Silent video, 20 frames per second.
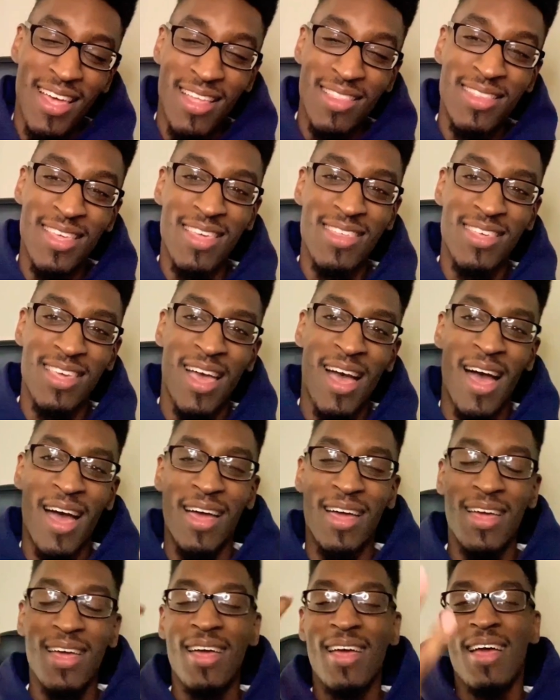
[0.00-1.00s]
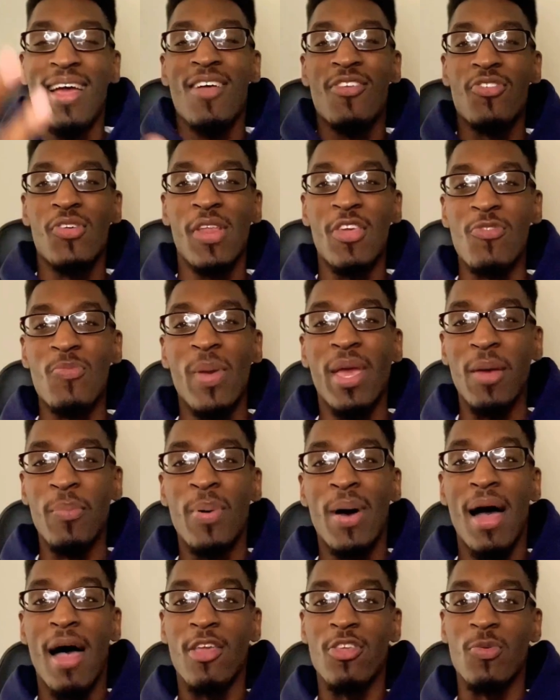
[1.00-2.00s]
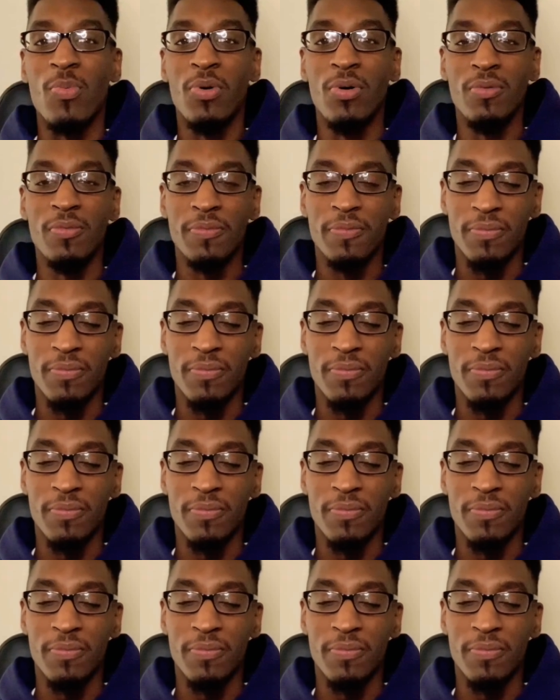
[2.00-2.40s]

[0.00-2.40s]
this guy. So let's make it possible.